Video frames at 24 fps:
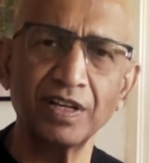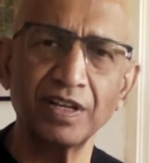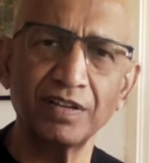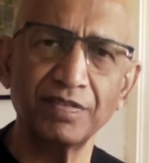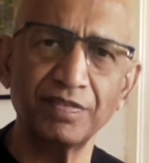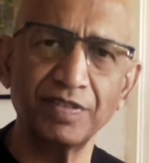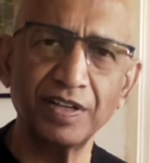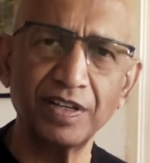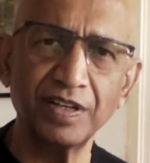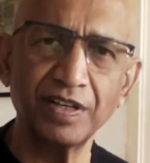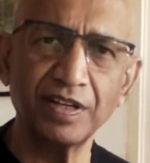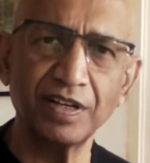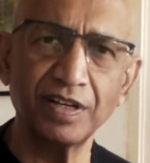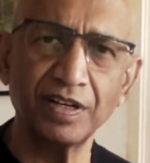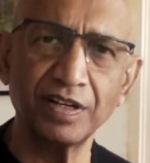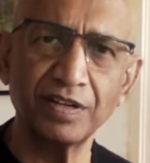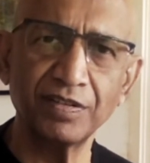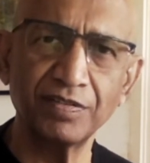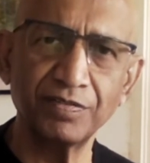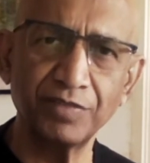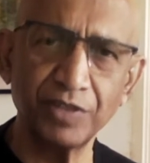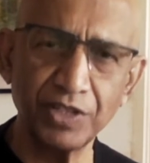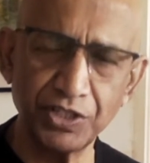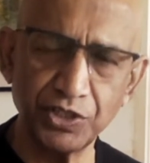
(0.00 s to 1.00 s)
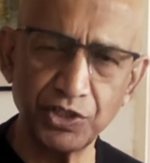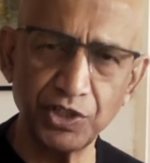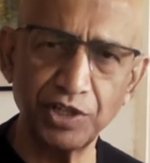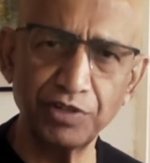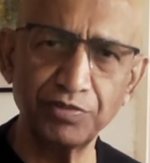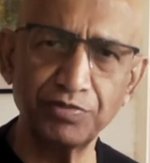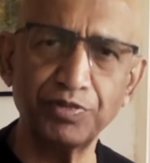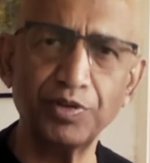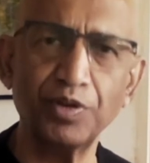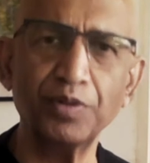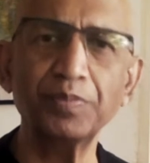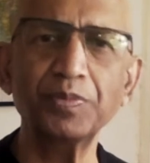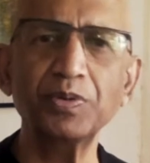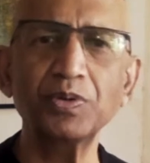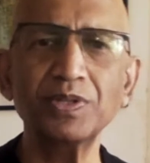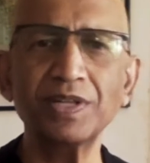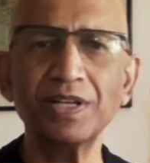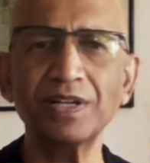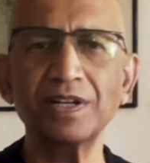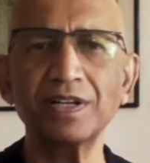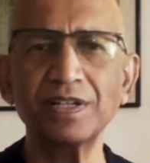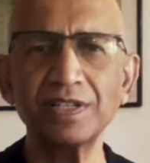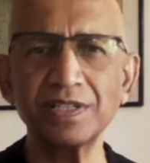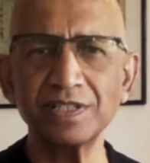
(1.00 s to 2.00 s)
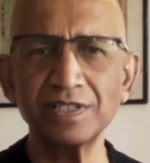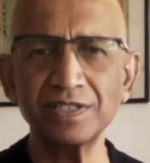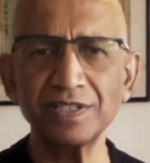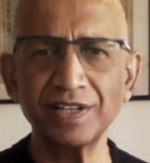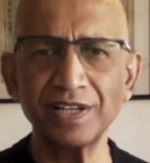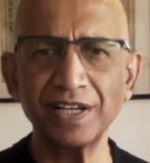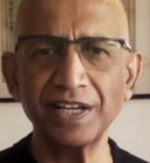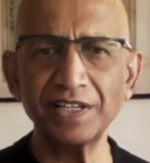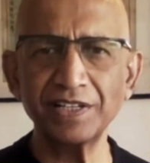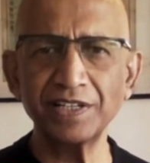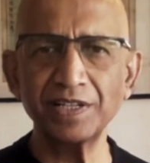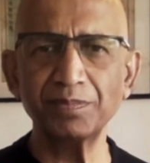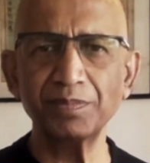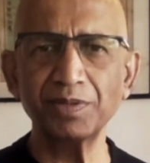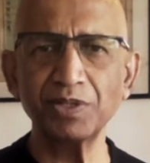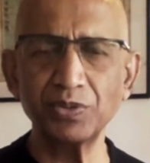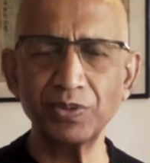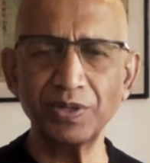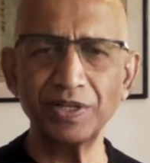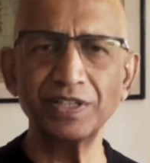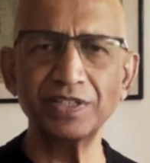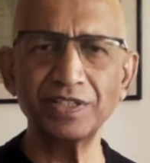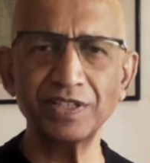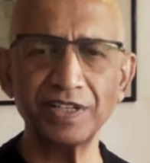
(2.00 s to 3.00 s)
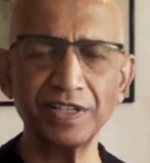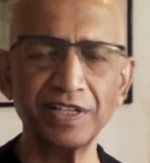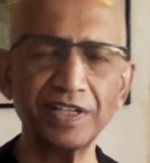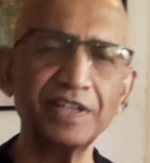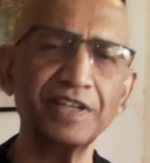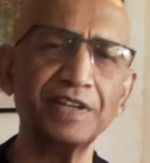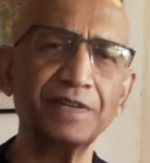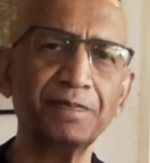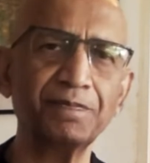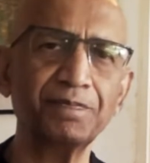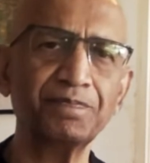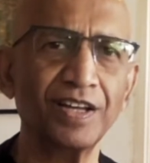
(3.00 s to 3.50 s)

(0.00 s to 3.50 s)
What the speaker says: We wish to inform you that it is gate number 23E.